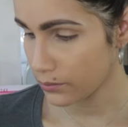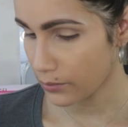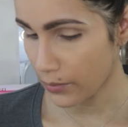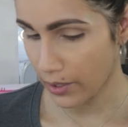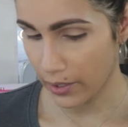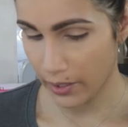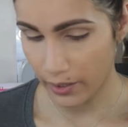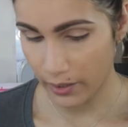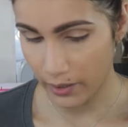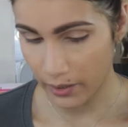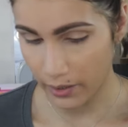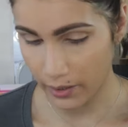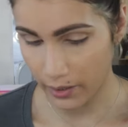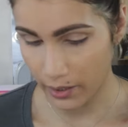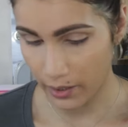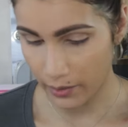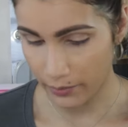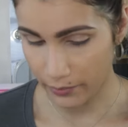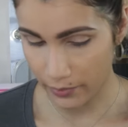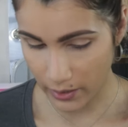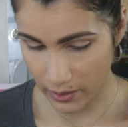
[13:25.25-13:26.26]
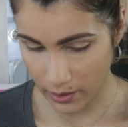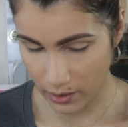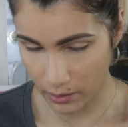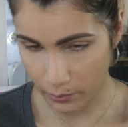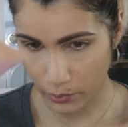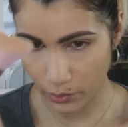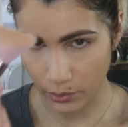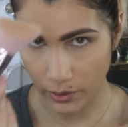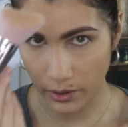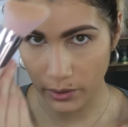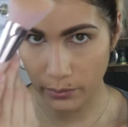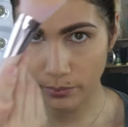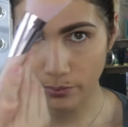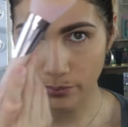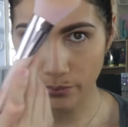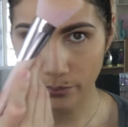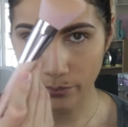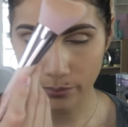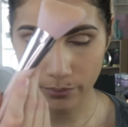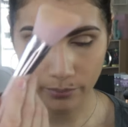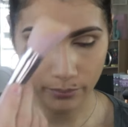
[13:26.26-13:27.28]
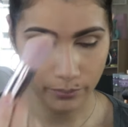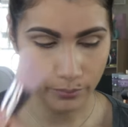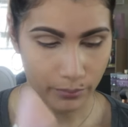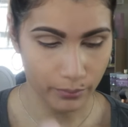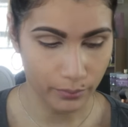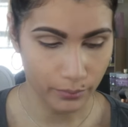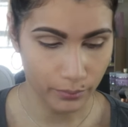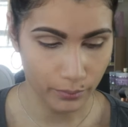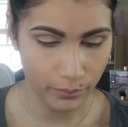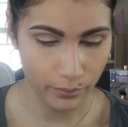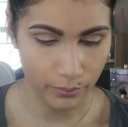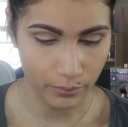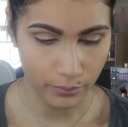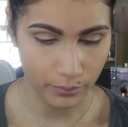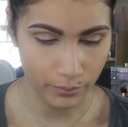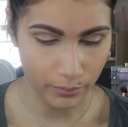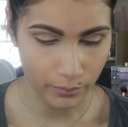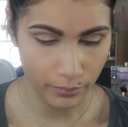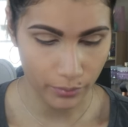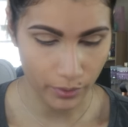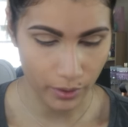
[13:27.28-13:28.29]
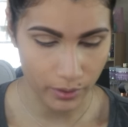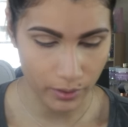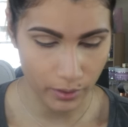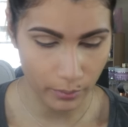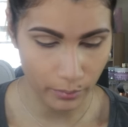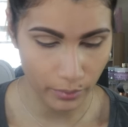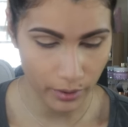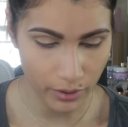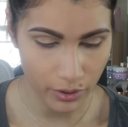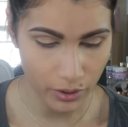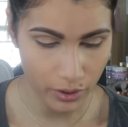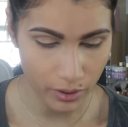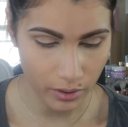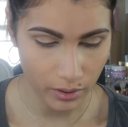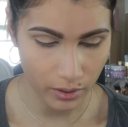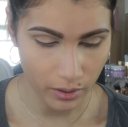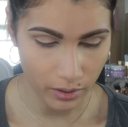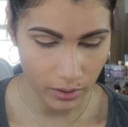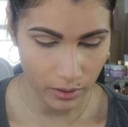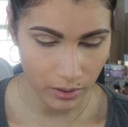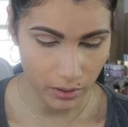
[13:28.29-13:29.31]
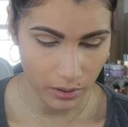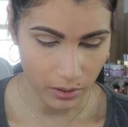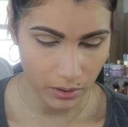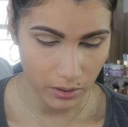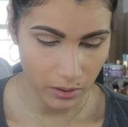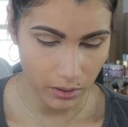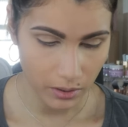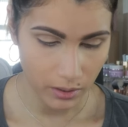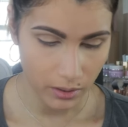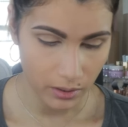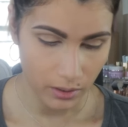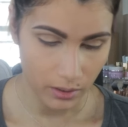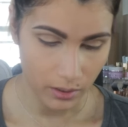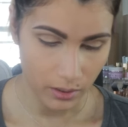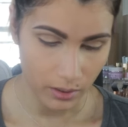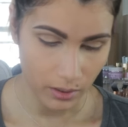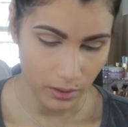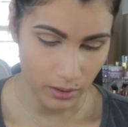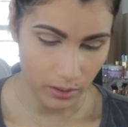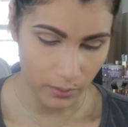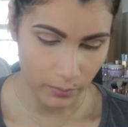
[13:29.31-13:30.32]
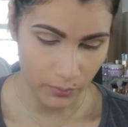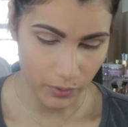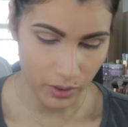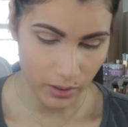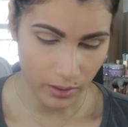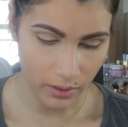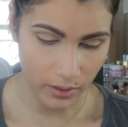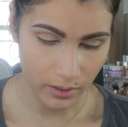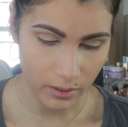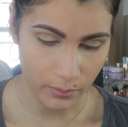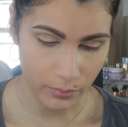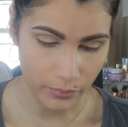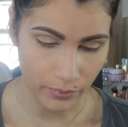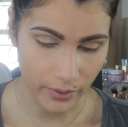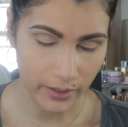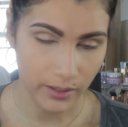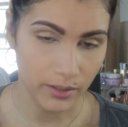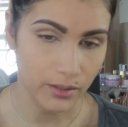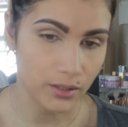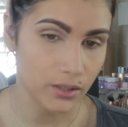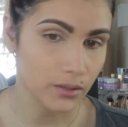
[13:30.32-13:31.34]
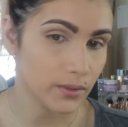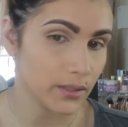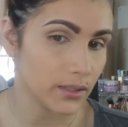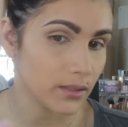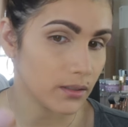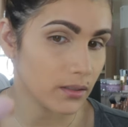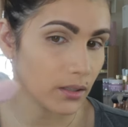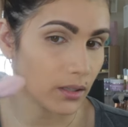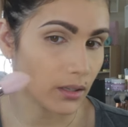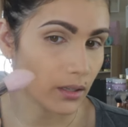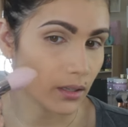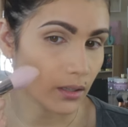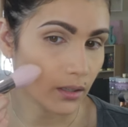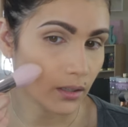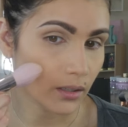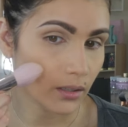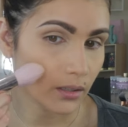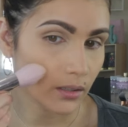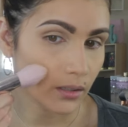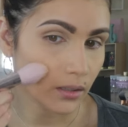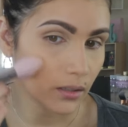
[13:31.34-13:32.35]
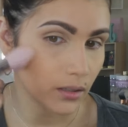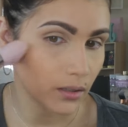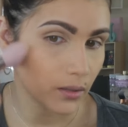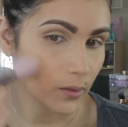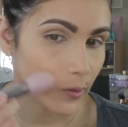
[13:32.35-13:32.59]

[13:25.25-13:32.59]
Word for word: my Fenty Beauty bronzer brush. I'm just gonna dip right into it and